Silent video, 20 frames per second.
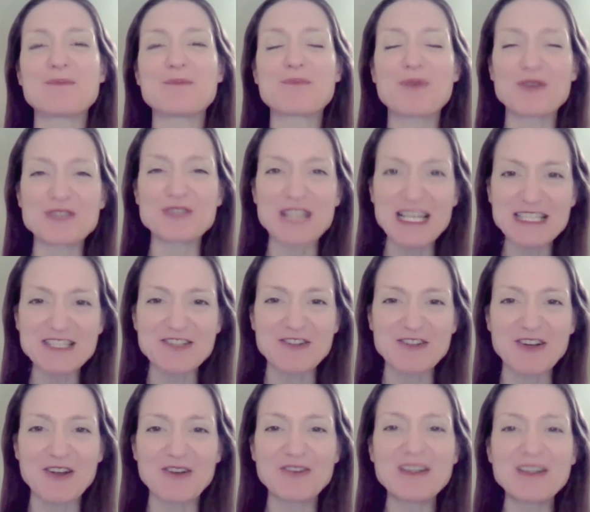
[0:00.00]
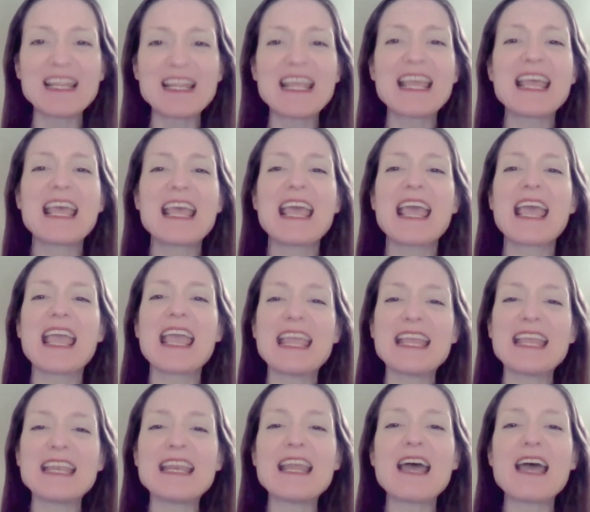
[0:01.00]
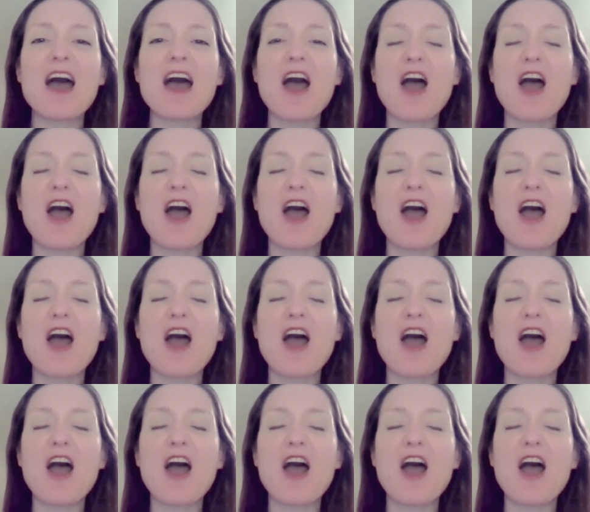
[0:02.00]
progesterone in